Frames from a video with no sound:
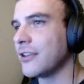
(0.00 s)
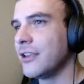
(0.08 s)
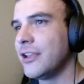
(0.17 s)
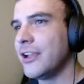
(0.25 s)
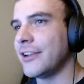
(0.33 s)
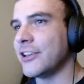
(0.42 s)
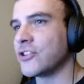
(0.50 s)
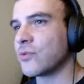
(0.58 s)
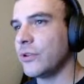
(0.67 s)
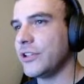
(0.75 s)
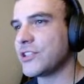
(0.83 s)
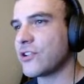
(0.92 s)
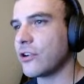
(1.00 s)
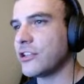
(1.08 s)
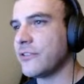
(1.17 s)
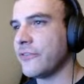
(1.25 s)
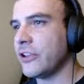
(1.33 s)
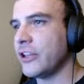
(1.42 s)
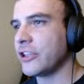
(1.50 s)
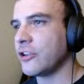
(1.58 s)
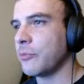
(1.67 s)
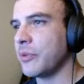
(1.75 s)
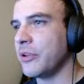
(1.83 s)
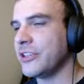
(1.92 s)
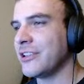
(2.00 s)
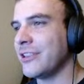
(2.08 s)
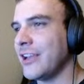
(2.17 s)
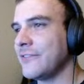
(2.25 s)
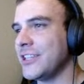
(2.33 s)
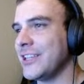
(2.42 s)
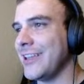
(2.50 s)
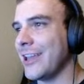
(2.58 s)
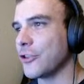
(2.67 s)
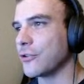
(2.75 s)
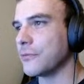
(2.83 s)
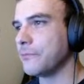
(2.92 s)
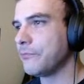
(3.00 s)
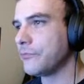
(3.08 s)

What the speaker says: and it's really starting to feel like you're building a life together.